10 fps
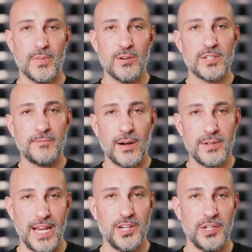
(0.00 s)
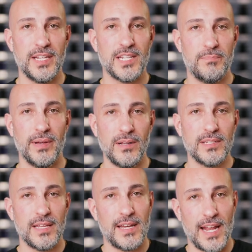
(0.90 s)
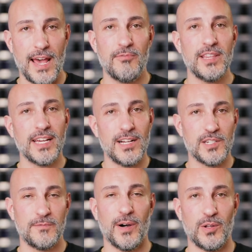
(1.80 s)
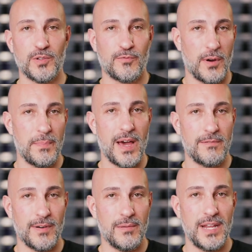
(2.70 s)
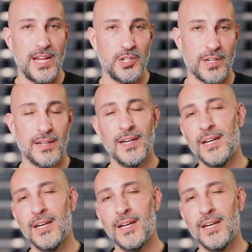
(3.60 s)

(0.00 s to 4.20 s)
there is a foundation that is built and then everything else funnels from that foundation.